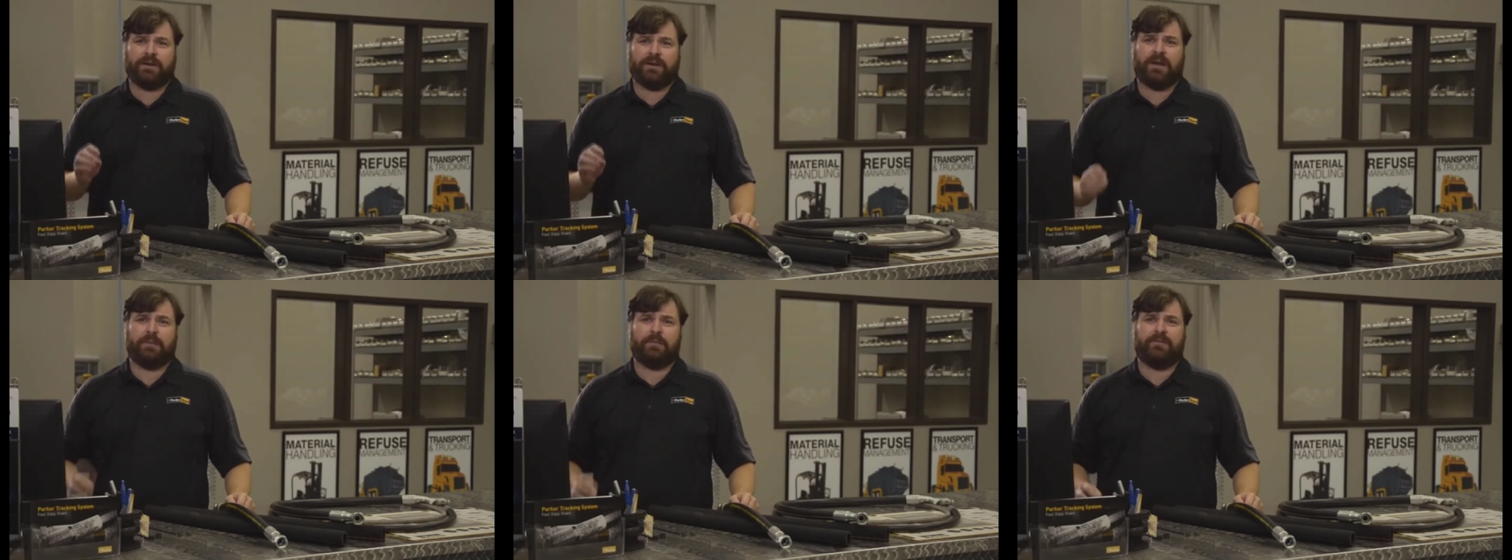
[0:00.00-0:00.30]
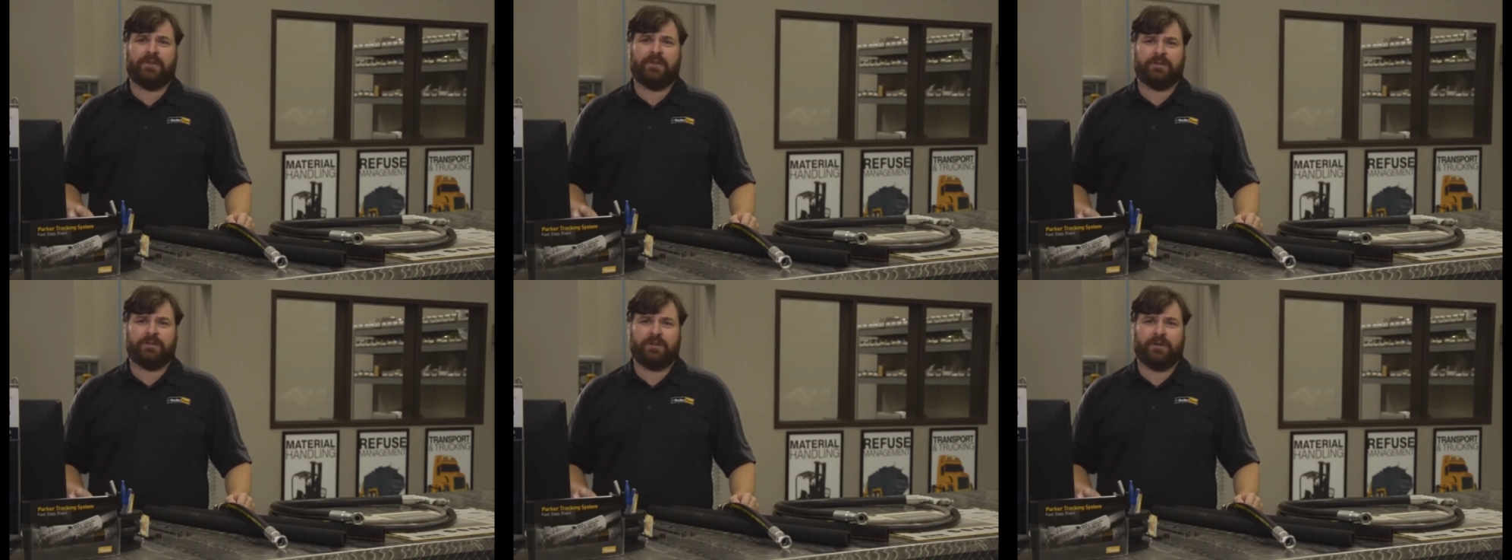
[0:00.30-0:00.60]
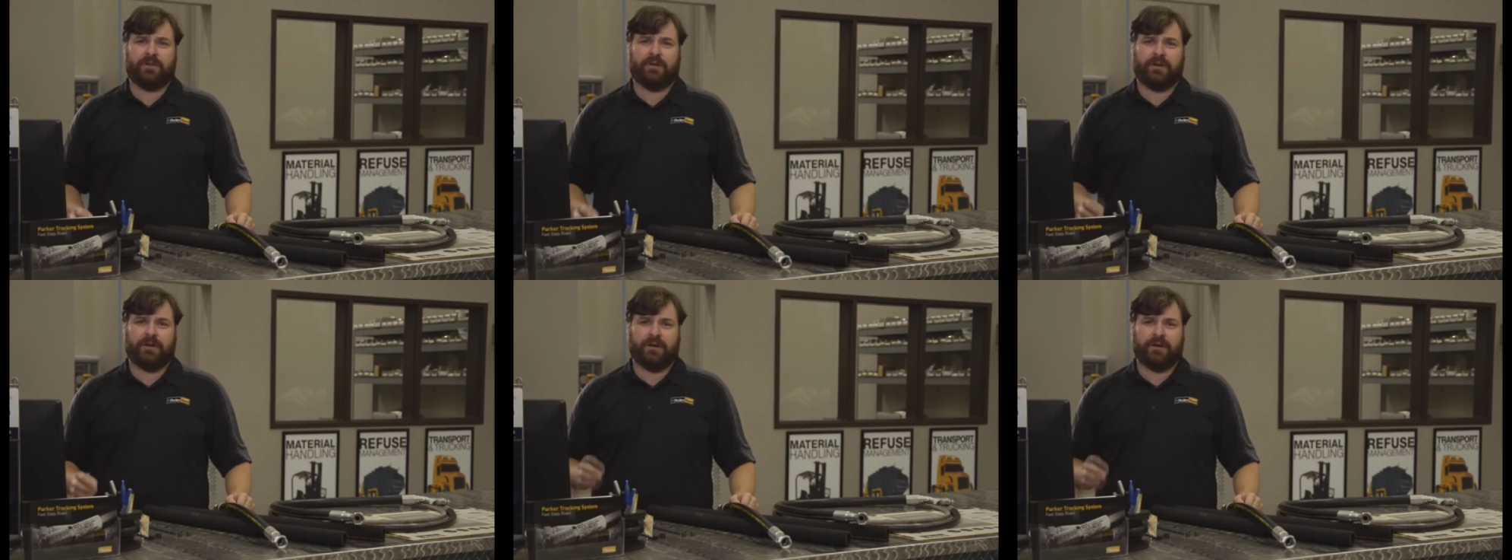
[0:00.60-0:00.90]
top of each
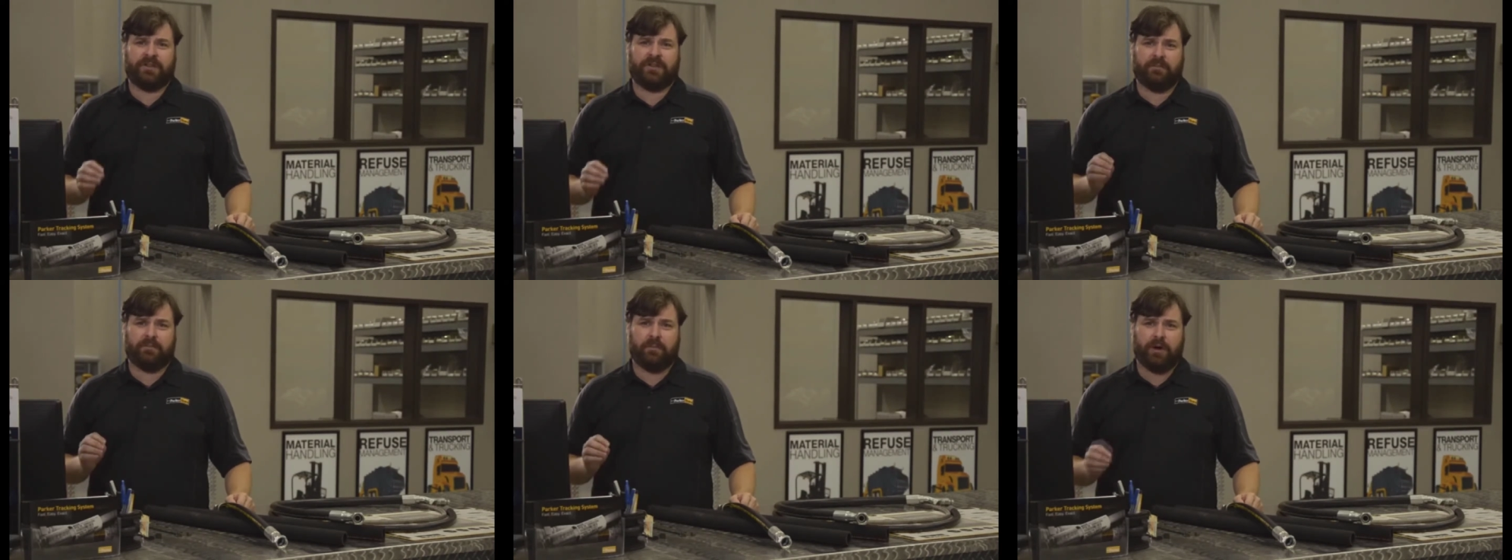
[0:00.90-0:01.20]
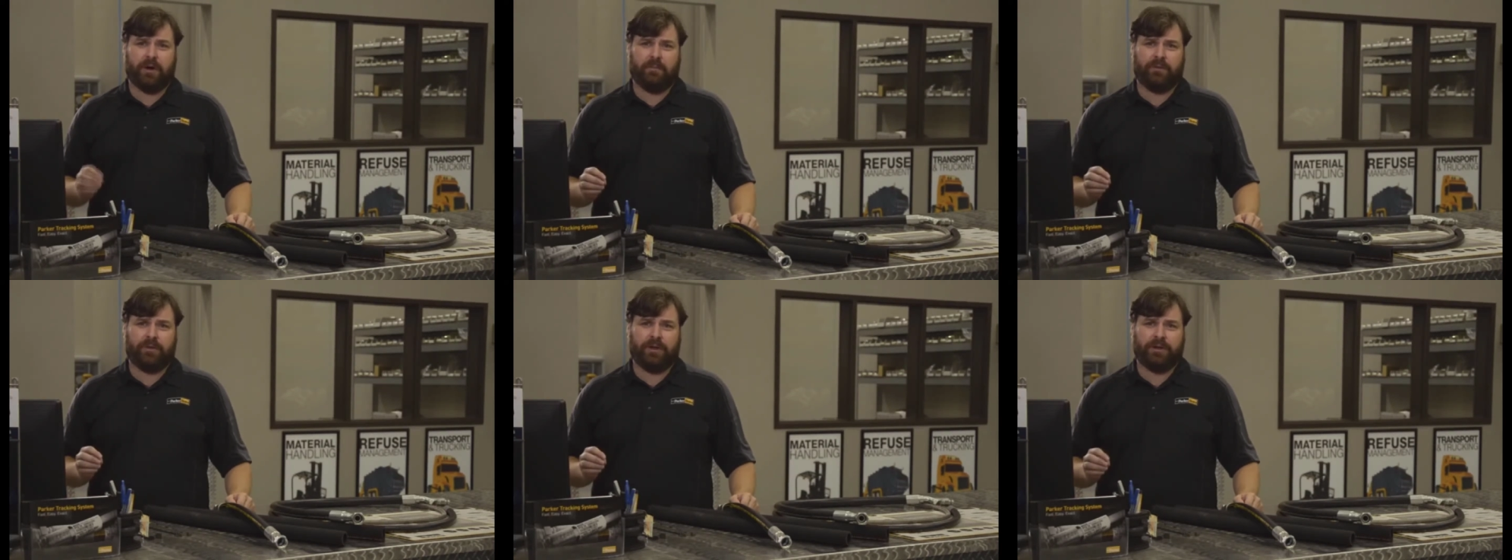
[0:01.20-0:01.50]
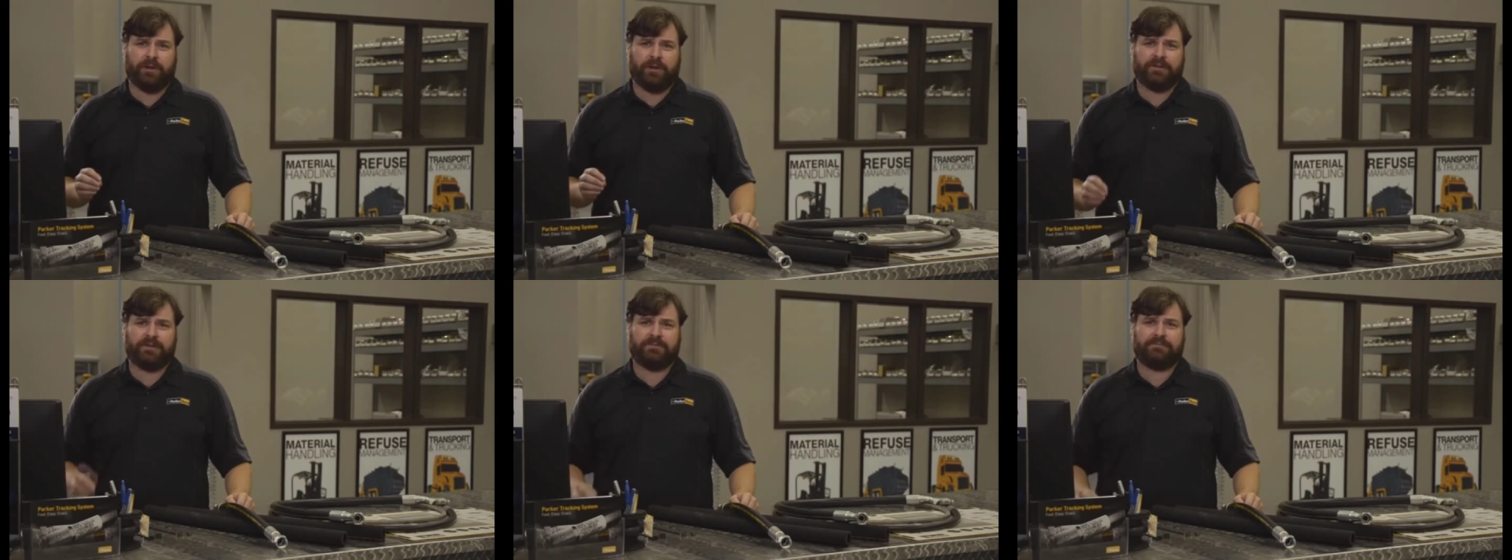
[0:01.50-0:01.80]
other in a small
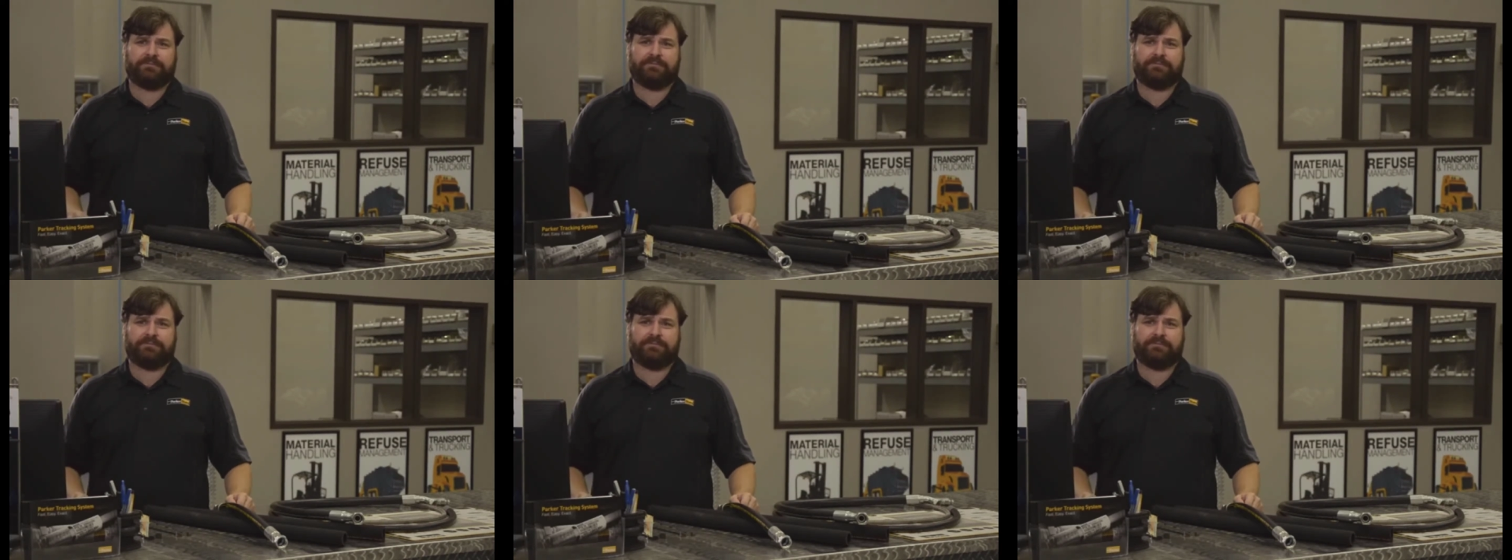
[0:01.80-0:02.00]
place.